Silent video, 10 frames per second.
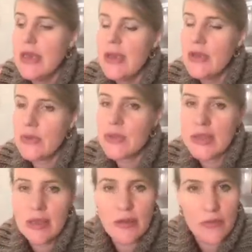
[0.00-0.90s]
You're
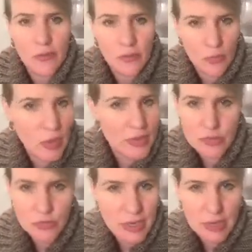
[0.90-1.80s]
thinking of what is
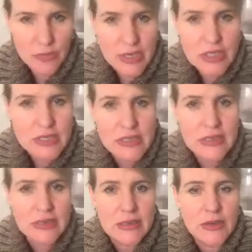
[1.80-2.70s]
already
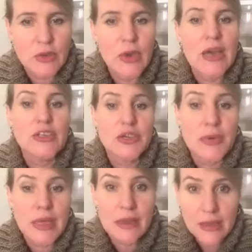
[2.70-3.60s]
registered in your
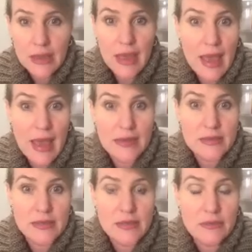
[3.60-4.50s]
country,
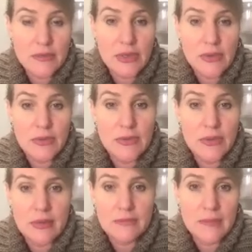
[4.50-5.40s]
and
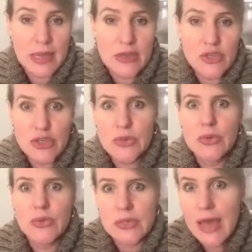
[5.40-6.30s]
making
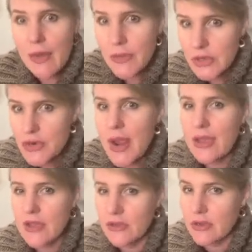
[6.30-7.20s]
sure down the track
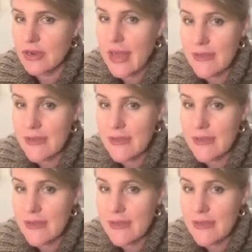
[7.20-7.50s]
you're not going to have